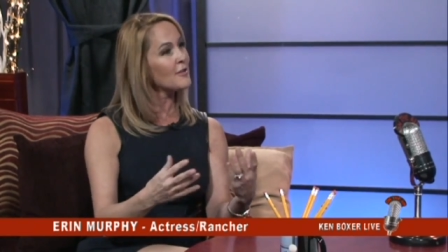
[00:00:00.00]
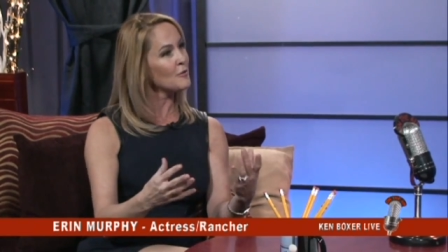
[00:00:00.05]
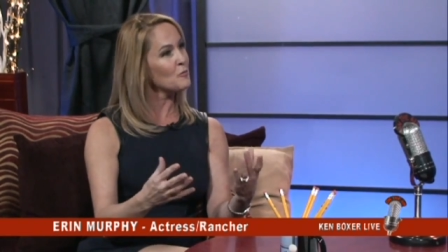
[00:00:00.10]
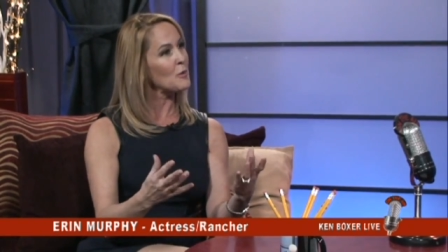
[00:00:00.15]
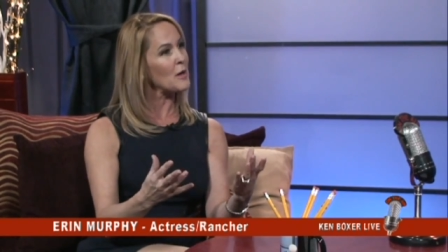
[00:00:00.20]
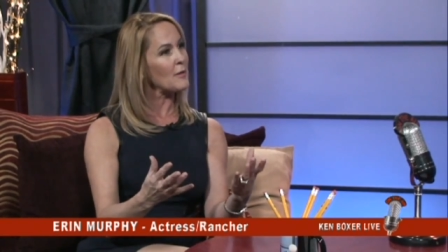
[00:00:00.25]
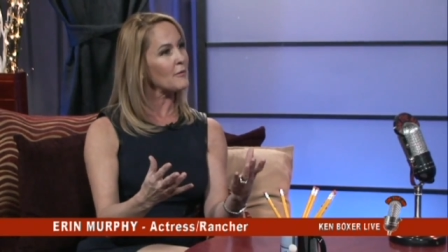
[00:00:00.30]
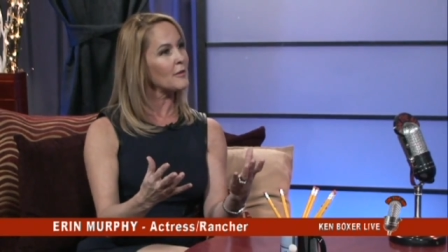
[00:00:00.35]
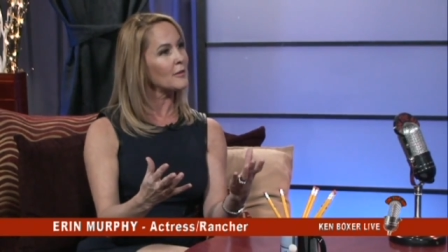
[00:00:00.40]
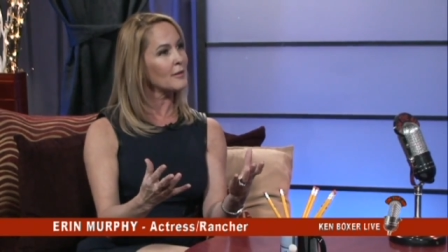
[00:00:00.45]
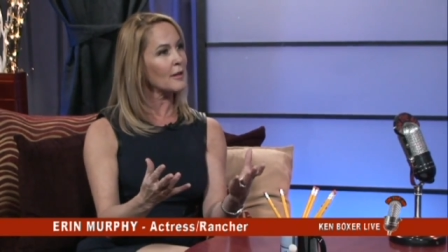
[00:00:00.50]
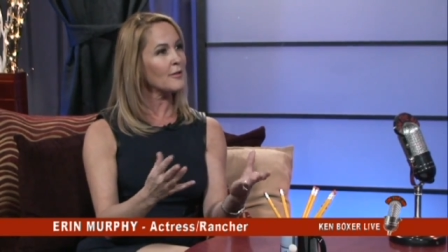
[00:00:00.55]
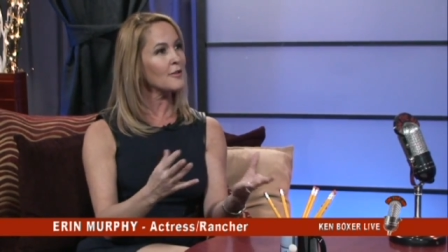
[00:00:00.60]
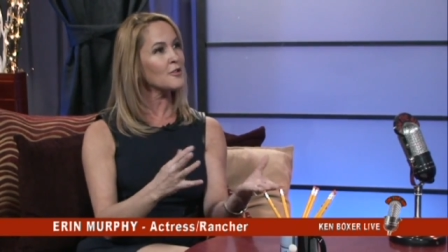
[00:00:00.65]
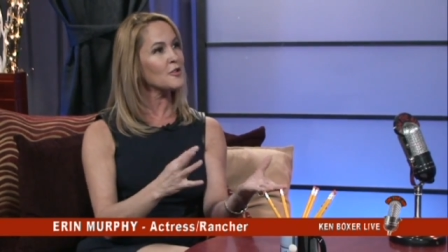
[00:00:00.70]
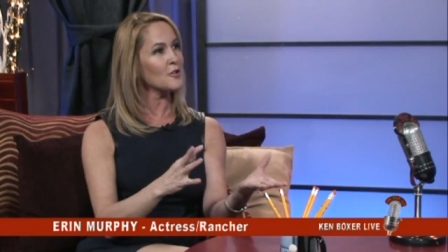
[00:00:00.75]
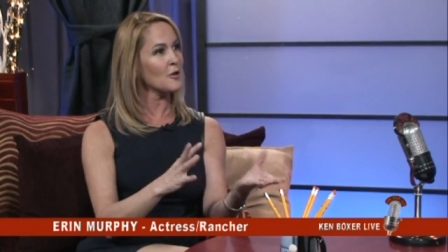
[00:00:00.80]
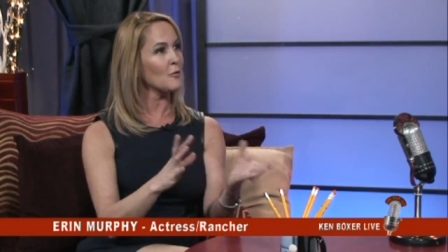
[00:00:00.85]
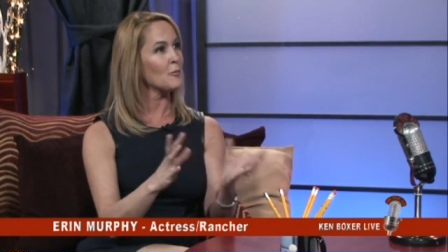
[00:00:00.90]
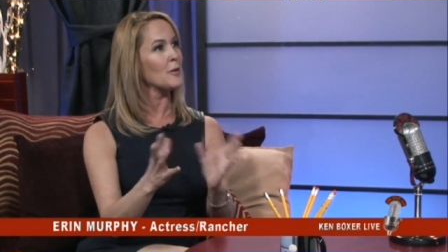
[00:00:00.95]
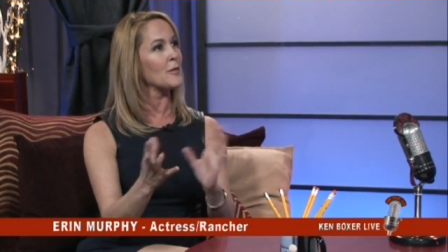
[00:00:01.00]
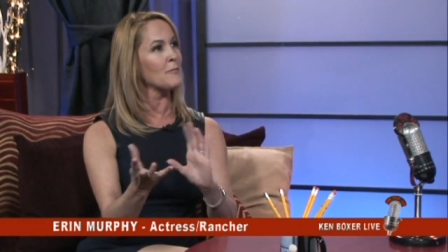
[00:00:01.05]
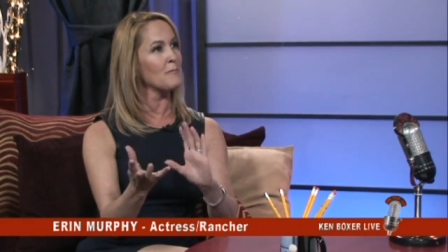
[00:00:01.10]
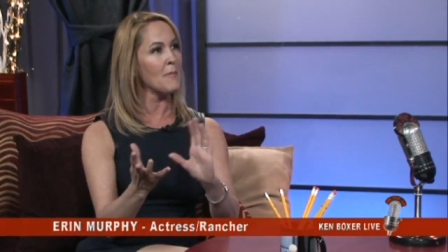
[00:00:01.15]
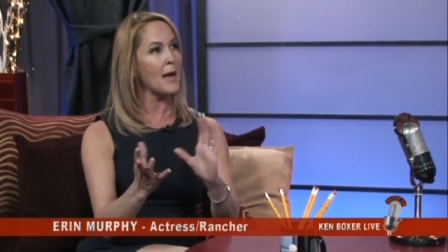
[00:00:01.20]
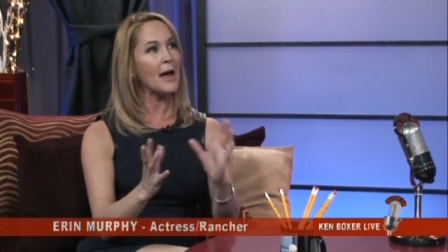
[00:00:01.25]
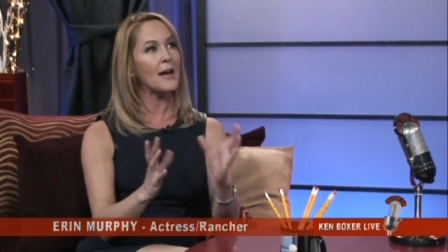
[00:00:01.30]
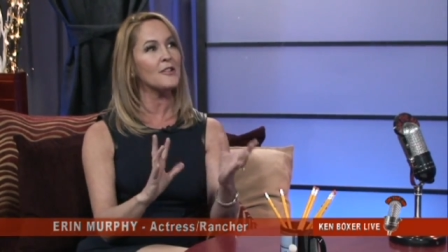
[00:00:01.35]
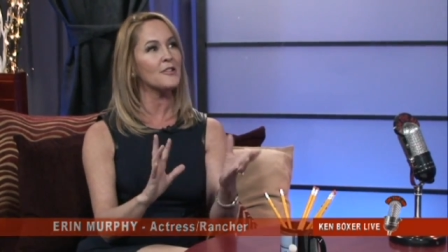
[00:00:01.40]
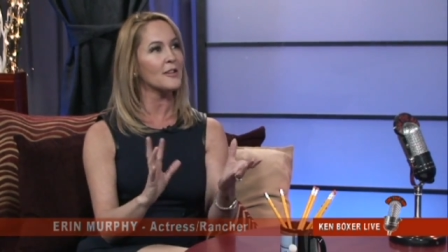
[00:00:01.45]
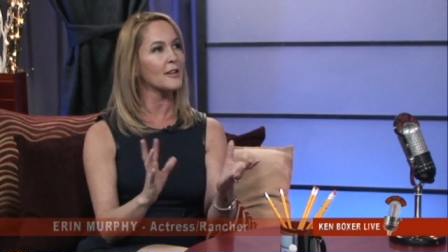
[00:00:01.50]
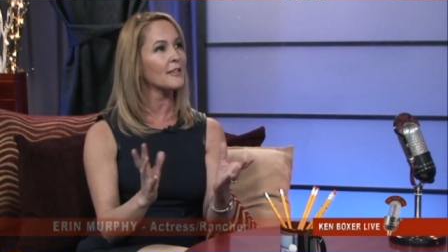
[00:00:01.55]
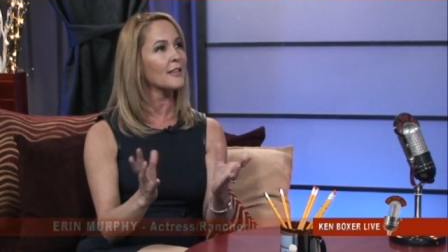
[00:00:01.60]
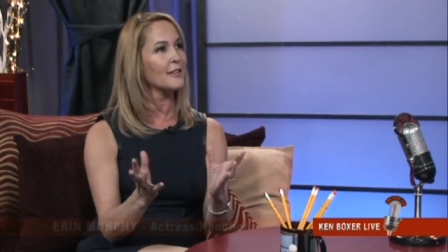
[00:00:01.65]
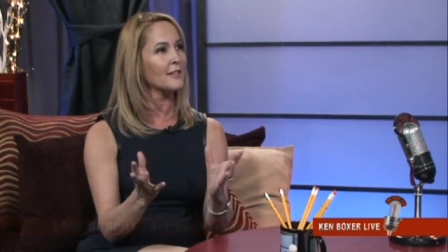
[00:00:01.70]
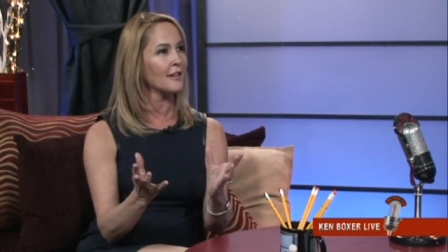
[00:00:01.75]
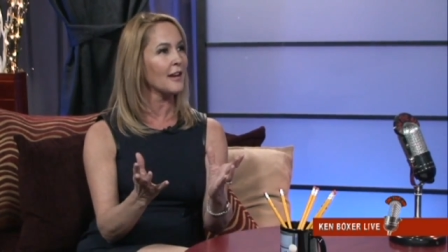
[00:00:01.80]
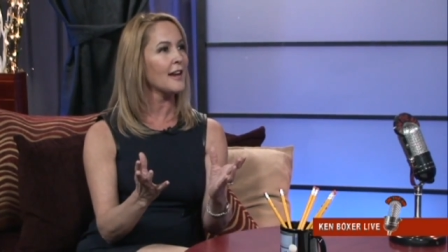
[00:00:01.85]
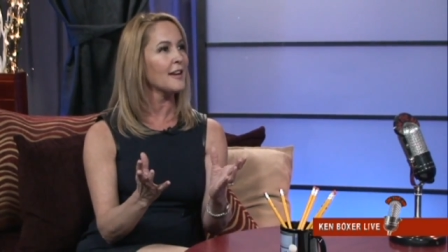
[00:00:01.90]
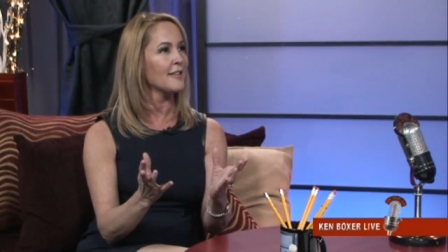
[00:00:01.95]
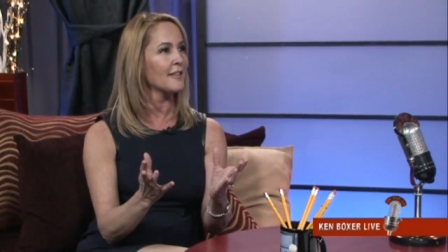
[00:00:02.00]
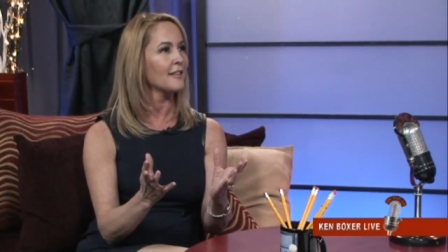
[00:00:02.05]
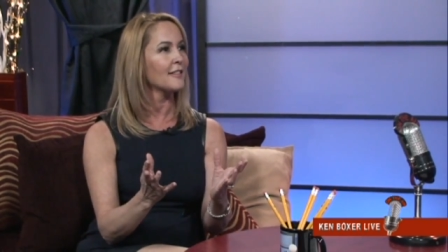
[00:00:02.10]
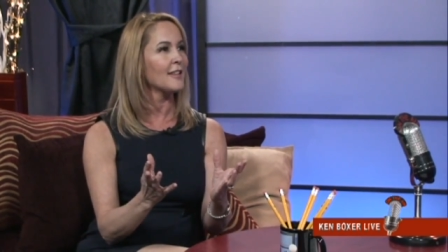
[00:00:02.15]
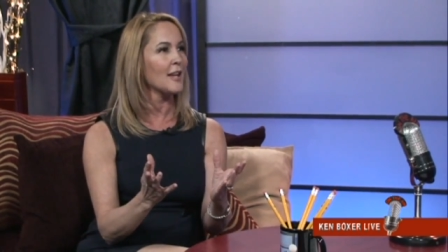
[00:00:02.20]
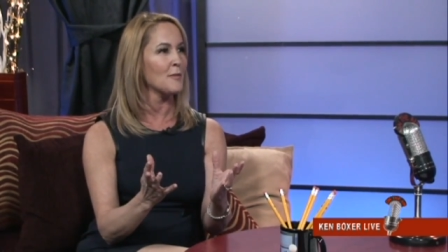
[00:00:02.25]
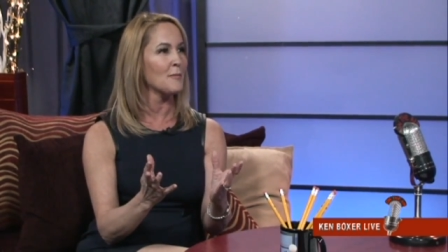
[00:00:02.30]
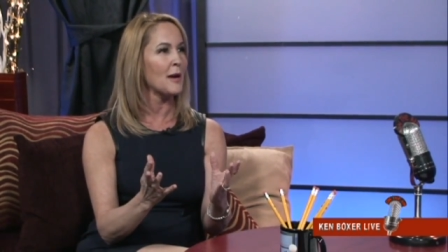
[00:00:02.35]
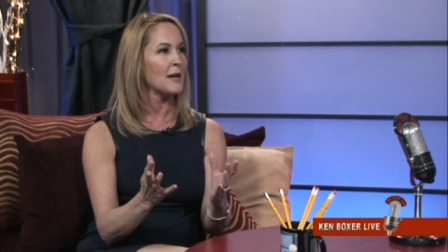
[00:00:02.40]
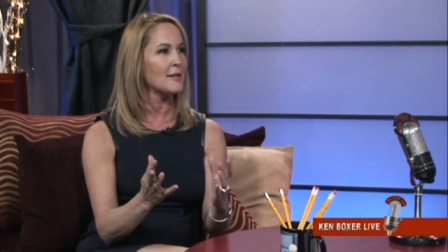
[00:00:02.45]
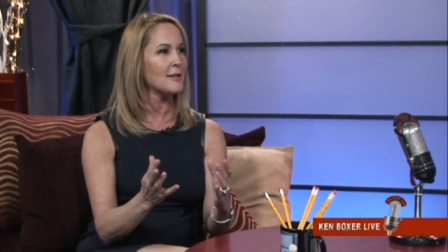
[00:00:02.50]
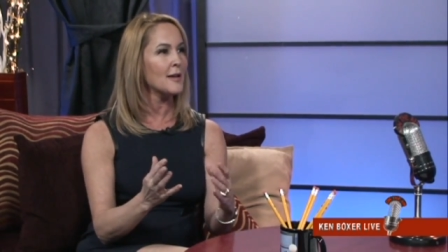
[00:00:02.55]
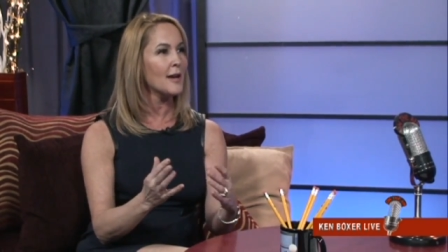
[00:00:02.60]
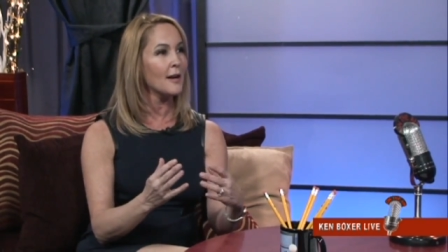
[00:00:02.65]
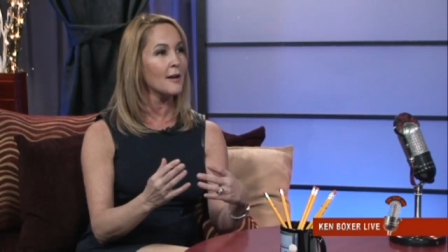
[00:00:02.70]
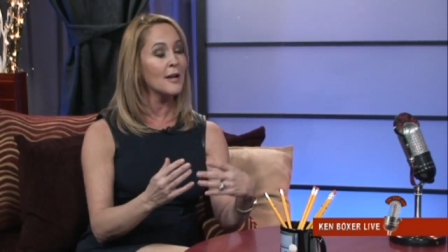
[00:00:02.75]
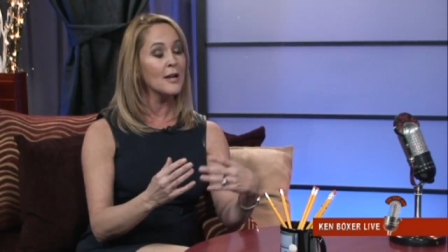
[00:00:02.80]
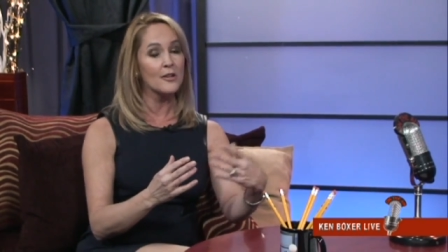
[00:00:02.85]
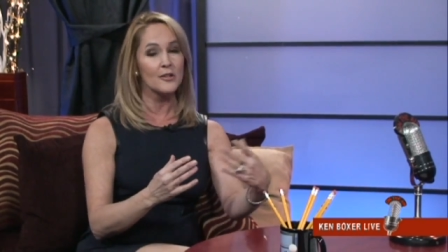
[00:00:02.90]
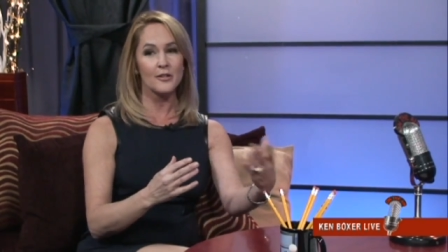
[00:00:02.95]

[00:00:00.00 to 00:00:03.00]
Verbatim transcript: that we have this other show with magic that's kind of the same idea.